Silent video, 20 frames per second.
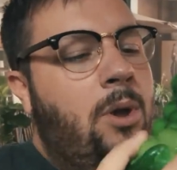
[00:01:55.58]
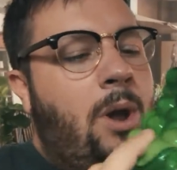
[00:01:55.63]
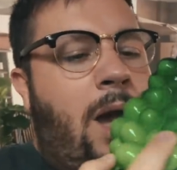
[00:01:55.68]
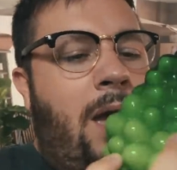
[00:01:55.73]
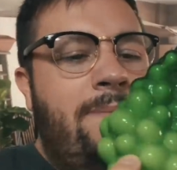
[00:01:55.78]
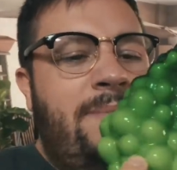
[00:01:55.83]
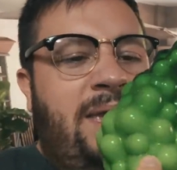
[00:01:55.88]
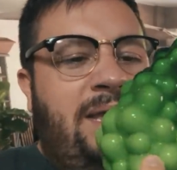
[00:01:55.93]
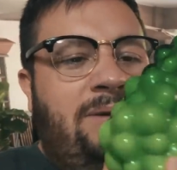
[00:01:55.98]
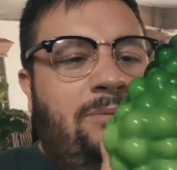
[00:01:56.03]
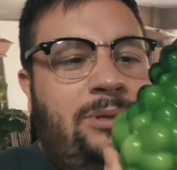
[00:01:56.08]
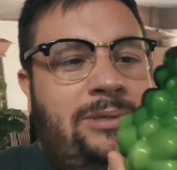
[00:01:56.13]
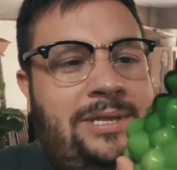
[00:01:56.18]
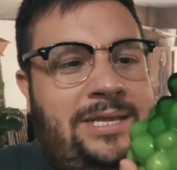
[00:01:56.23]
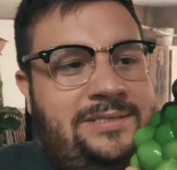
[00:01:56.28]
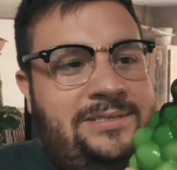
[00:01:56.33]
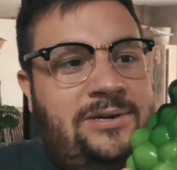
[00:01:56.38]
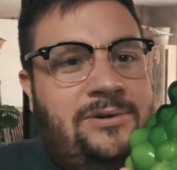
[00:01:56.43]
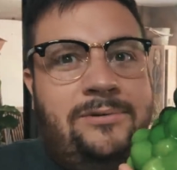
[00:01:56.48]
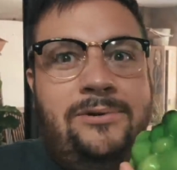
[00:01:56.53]
I mean, well,
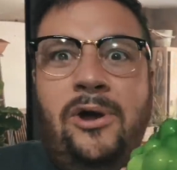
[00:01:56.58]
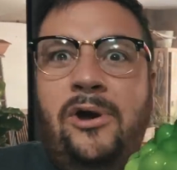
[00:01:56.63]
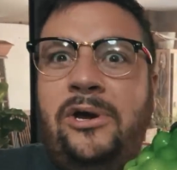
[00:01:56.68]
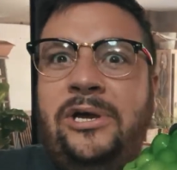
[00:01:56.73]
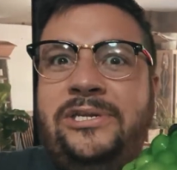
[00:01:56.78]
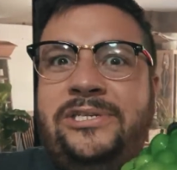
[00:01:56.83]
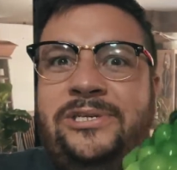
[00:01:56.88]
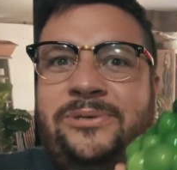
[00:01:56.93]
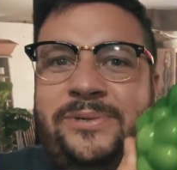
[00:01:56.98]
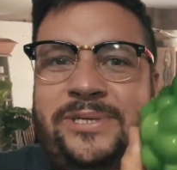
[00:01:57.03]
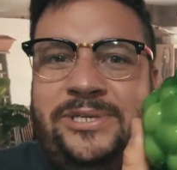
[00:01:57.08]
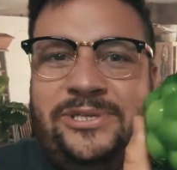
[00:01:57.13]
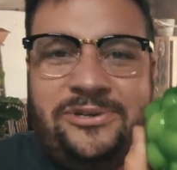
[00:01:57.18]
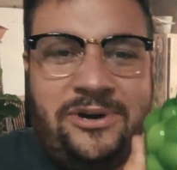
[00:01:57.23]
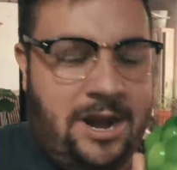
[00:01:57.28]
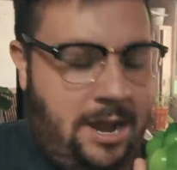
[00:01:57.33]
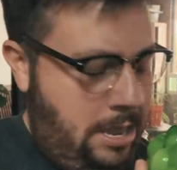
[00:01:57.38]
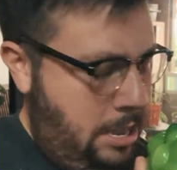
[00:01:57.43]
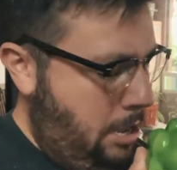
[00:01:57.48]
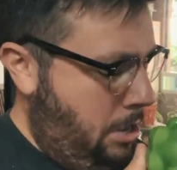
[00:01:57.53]
let's not knock it till we
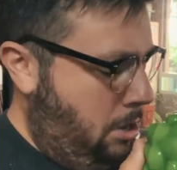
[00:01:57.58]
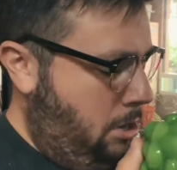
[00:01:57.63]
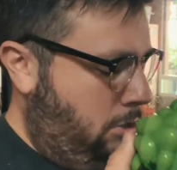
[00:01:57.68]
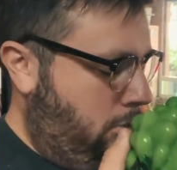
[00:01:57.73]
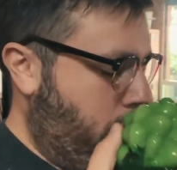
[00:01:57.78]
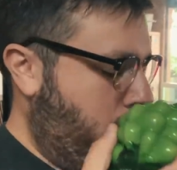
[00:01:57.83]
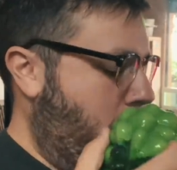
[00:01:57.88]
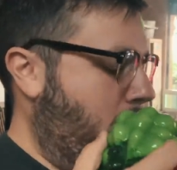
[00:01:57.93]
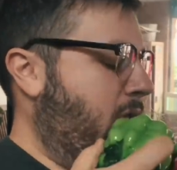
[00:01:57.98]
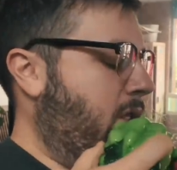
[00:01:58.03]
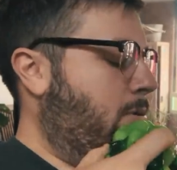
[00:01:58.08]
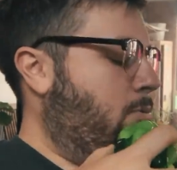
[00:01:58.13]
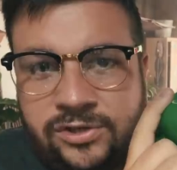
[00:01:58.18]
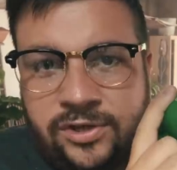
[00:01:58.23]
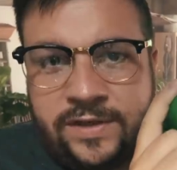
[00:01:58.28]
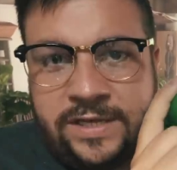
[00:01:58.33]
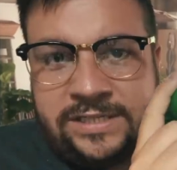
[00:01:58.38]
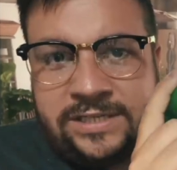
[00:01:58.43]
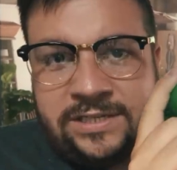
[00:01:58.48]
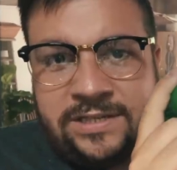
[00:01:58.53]
try. Try it.
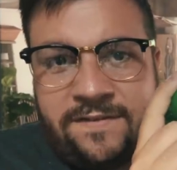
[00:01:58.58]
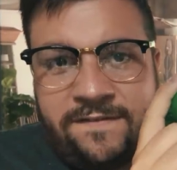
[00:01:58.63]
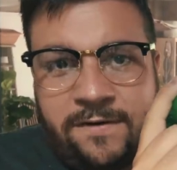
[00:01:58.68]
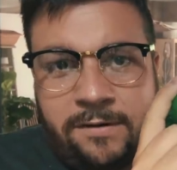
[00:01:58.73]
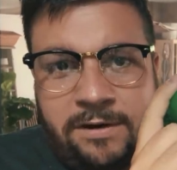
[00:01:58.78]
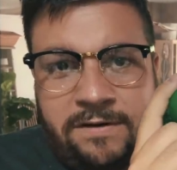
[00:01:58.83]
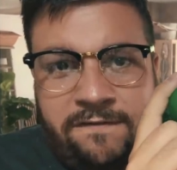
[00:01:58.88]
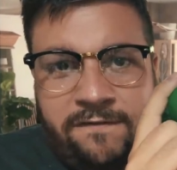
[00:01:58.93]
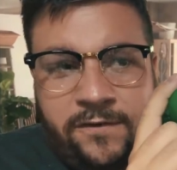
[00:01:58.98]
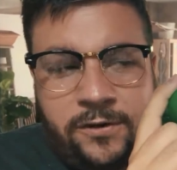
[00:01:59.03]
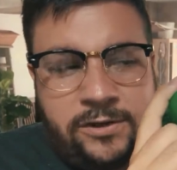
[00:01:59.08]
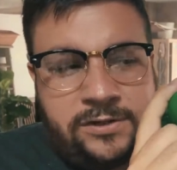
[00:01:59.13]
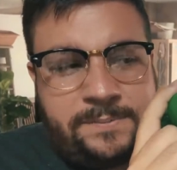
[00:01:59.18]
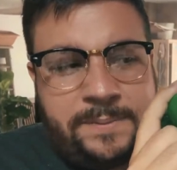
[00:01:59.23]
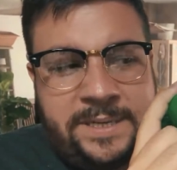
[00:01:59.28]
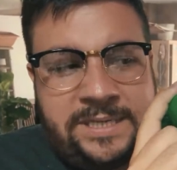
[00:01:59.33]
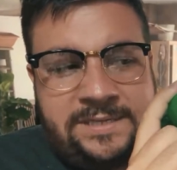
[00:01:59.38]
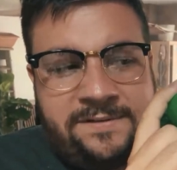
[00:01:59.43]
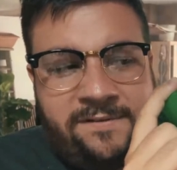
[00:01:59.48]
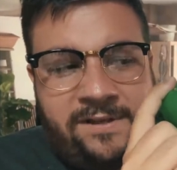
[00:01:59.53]
So this is the very first
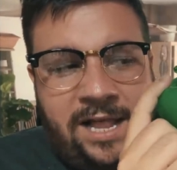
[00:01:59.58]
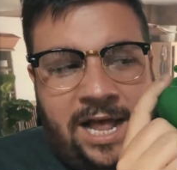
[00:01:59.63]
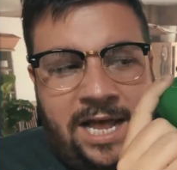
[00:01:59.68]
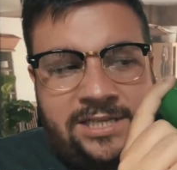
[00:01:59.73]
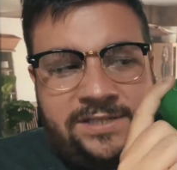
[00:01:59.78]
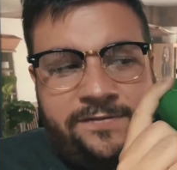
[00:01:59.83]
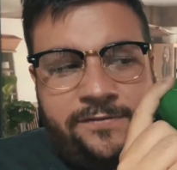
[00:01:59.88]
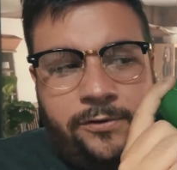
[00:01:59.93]
piece of glass